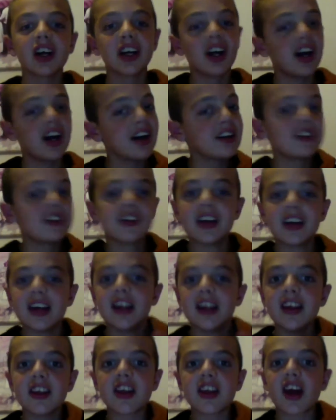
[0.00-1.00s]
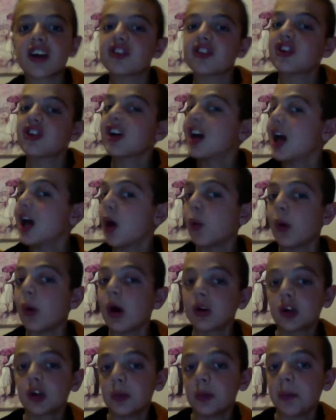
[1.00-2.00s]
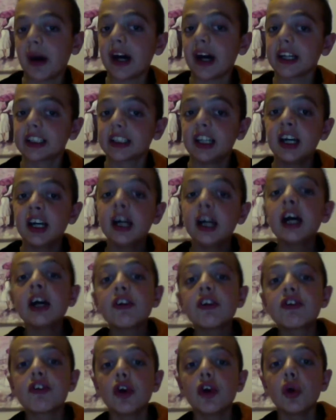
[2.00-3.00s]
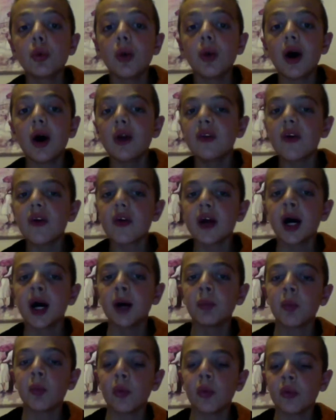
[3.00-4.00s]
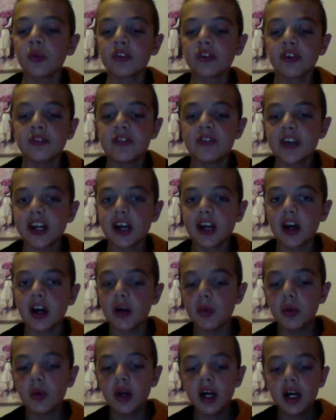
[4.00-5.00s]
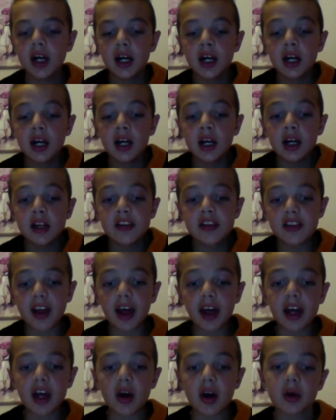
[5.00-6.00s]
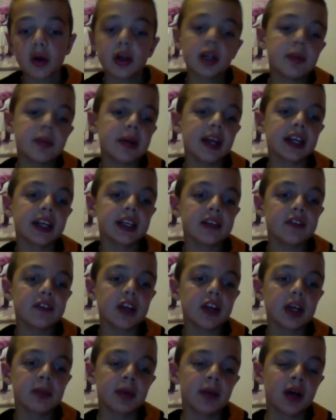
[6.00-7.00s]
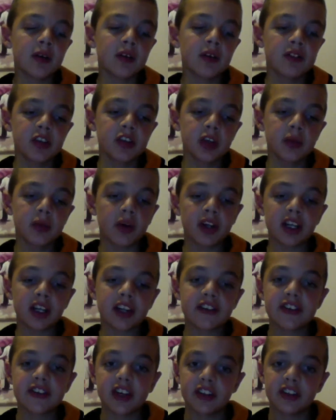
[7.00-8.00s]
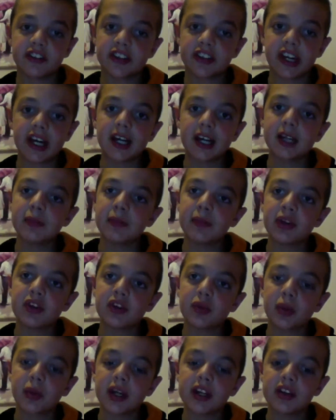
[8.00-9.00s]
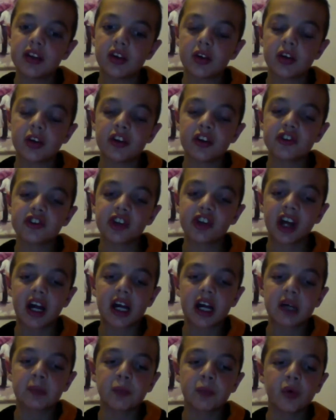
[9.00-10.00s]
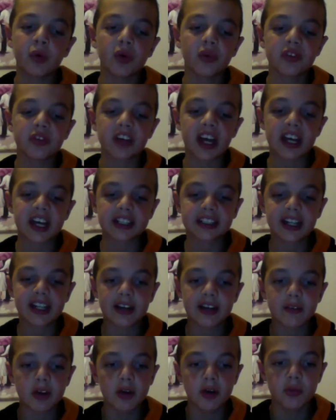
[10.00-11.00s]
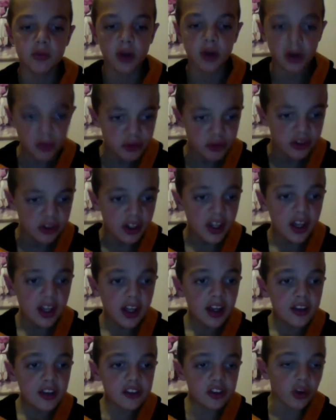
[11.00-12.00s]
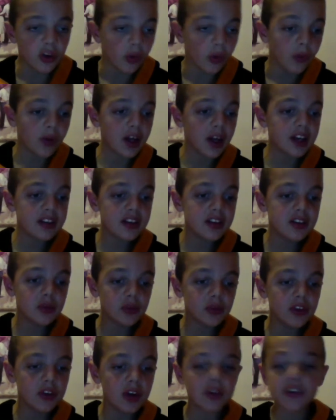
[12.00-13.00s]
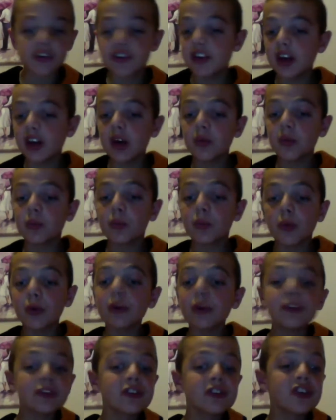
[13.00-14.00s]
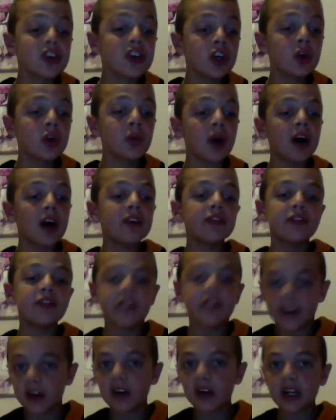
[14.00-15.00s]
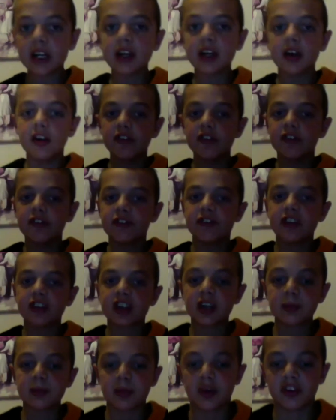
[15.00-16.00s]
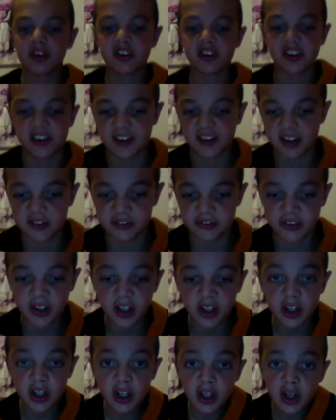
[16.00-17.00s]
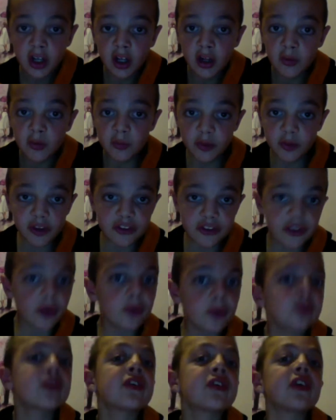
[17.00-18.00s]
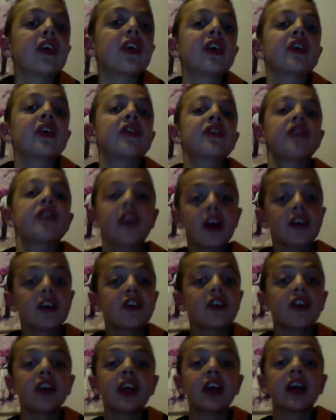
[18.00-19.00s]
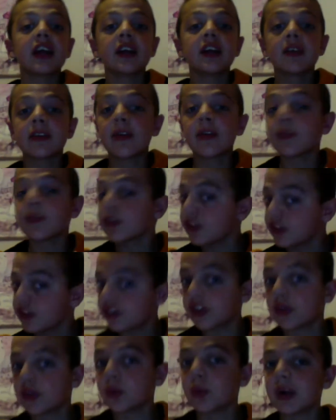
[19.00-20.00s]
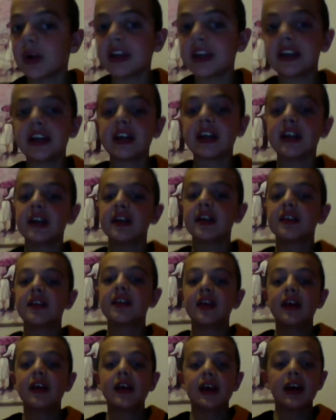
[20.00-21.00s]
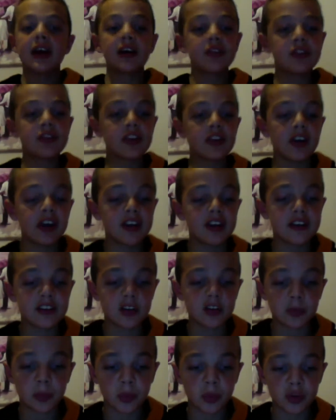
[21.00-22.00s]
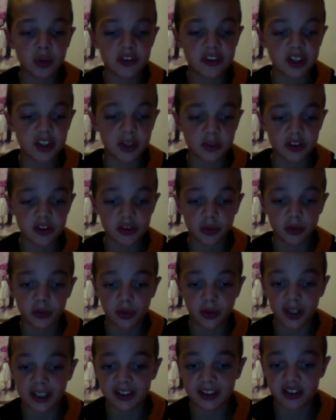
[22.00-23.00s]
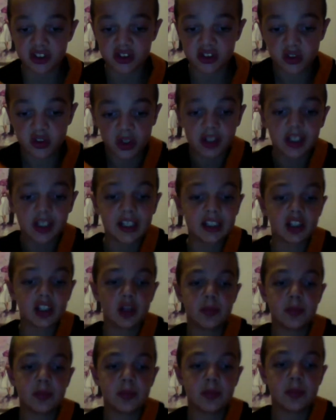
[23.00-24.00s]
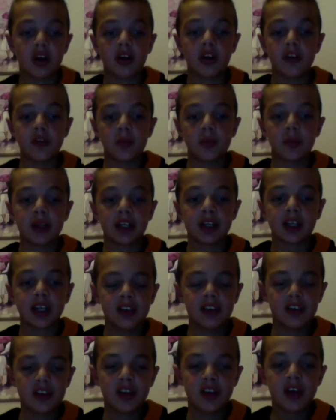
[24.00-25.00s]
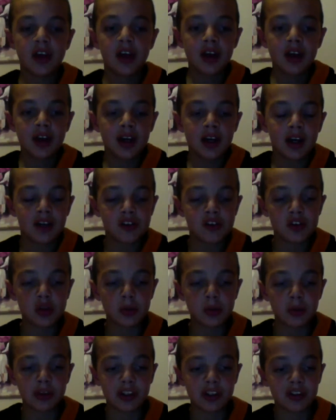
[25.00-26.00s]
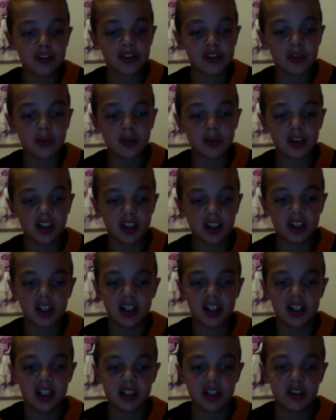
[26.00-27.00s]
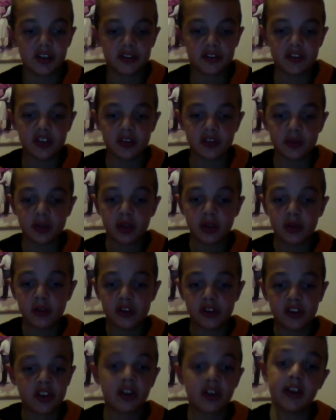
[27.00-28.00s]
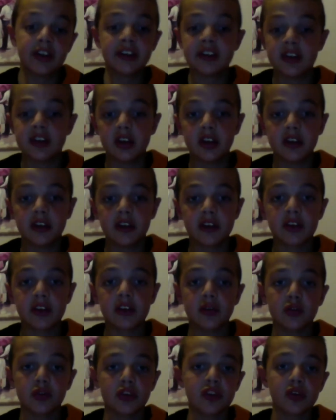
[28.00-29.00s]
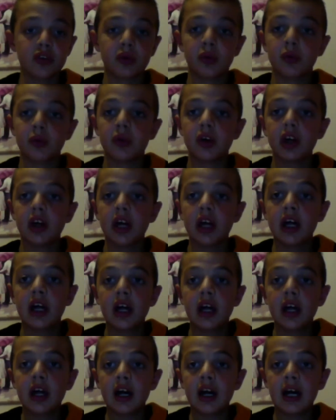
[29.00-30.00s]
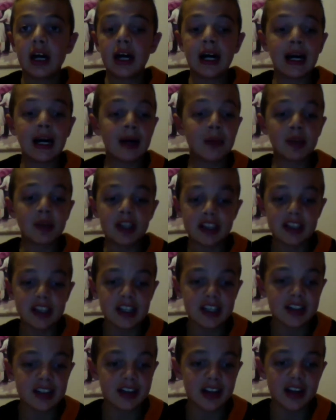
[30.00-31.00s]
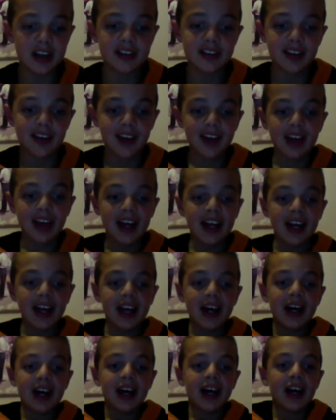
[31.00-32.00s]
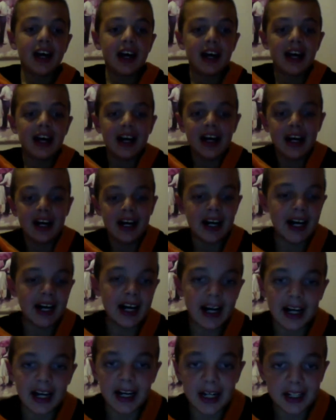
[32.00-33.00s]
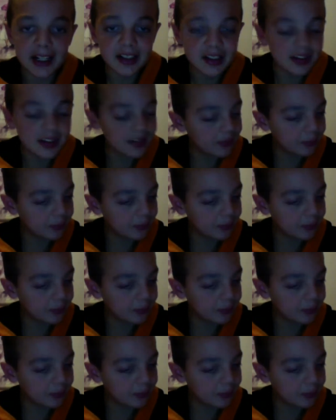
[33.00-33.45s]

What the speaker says: guys, it is Ashley here. Welcome back to another Wolves video. Today I'm going to be giving my review on last night's game between Norwich and Wolves at Carrow Road. The score ended with Norwich 0, Wolves 2, a very, very positive result. Certainly the result we needed after a disappointing result against struggling QPR at the weekend. A 2-1 loss at Loftus Road. Certainly the result we needed, and 18